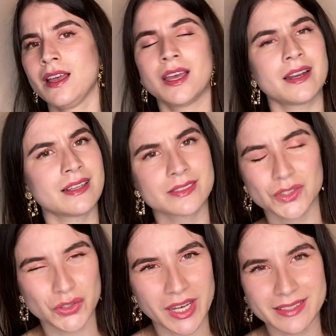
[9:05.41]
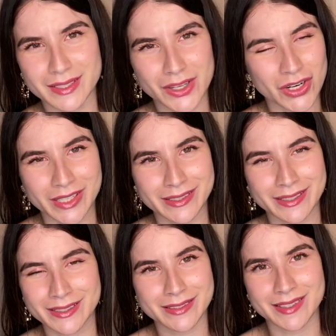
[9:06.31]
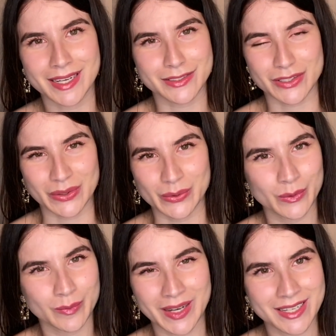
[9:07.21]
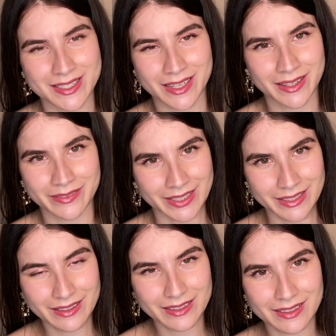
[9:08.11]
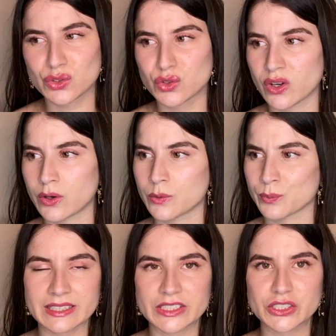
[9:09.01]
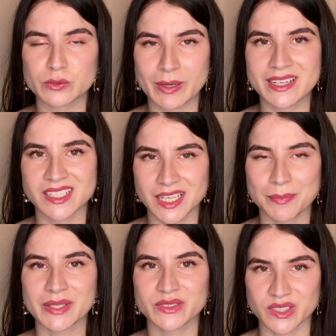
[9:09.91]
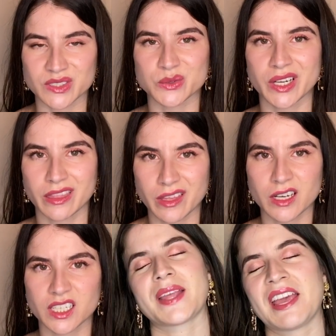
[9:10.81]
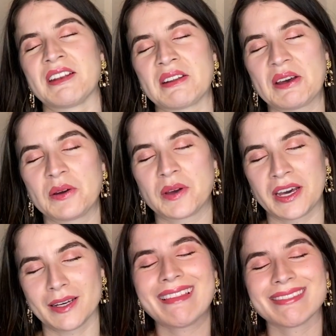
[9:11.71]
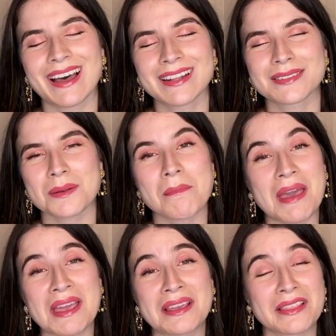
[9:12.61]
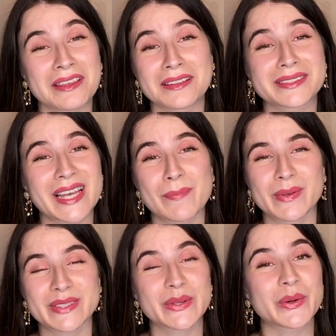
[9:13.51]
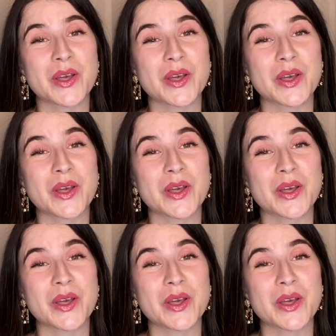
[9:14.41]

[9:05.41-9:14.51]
And he still hasn't gotten his tattoo by Danny Rick. So there's pending business right there. And okay, let's make this episode